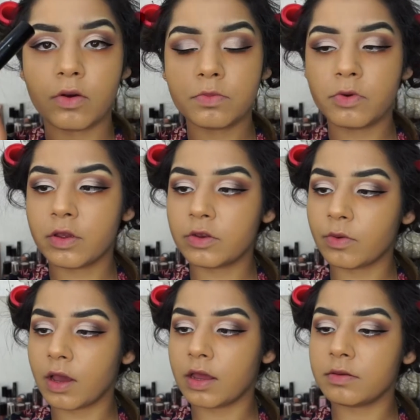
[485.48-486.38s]
I'm going to
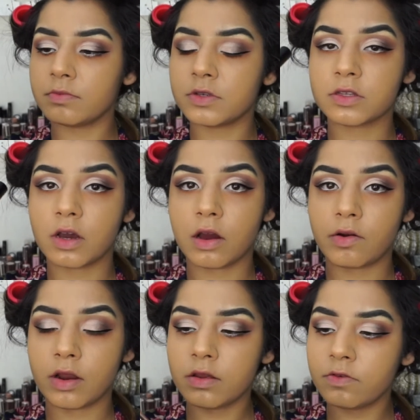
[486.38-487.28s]
add
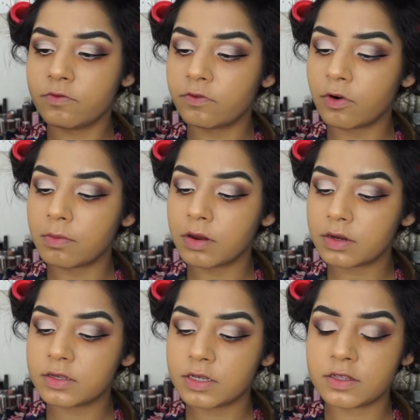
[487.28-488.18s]
mascara from
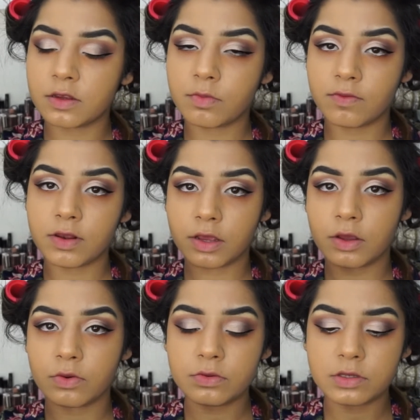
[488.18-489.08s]
Anastasia Beverly
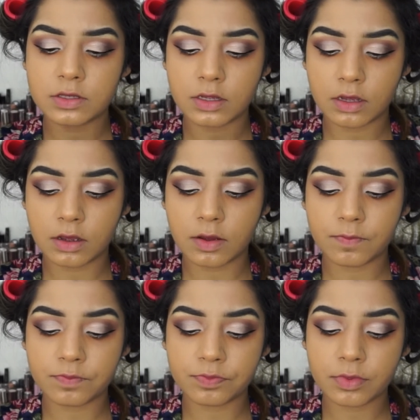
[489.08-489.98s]
Hills.
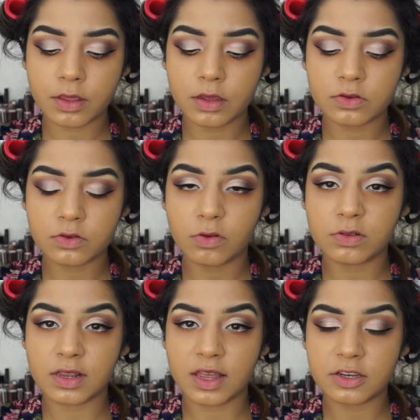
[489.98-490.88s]
It's
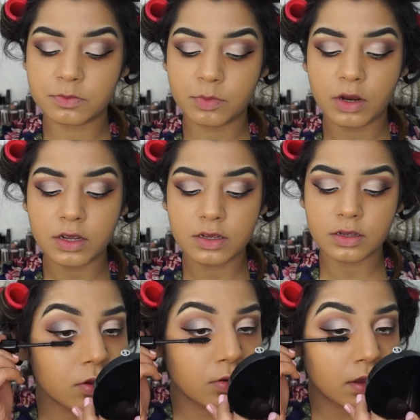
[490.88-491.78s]
called Lash Brag.
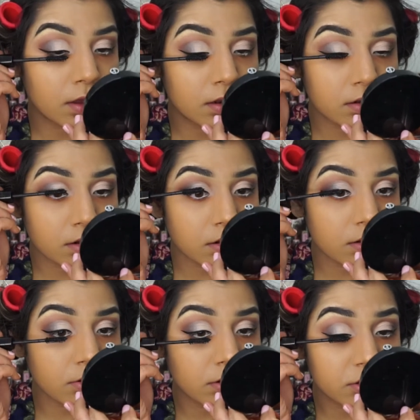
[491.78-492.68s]
You can curl
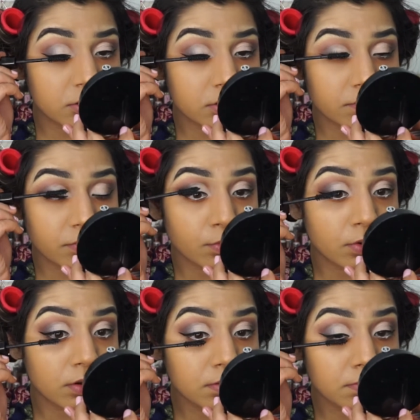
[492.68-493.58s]
your lashes if you
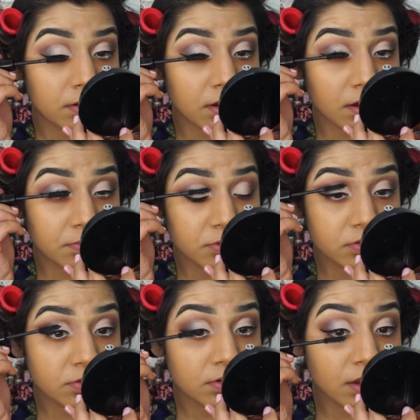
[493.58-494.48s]
want, but I'm
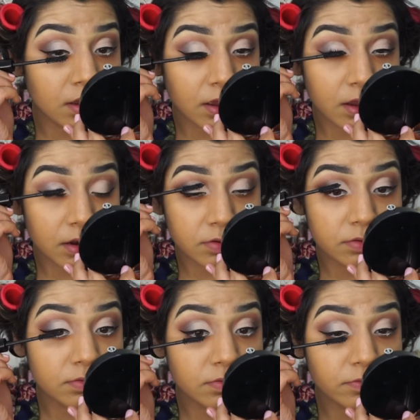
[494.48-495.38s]
just gonna add
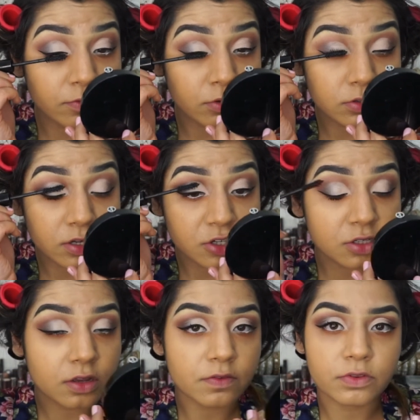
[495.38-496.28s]
false lashes
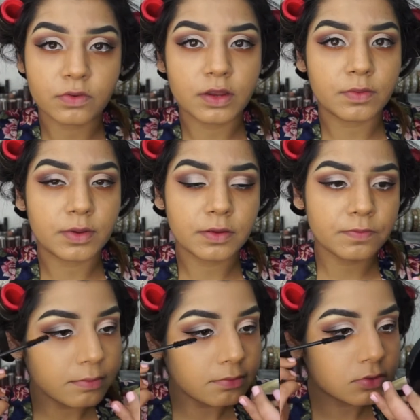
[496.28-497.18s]
after anyway.
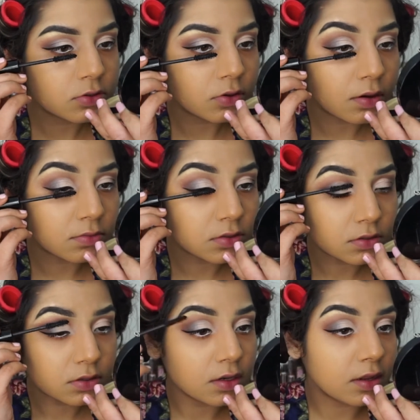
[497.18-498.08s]
So I'm just
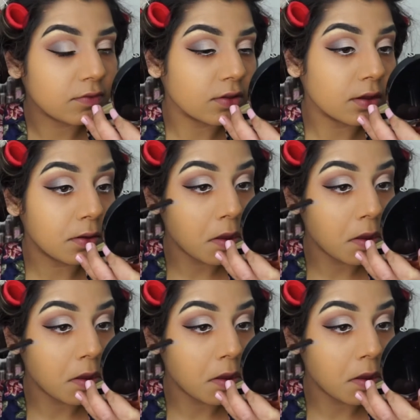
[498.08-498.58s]
gonna leave that.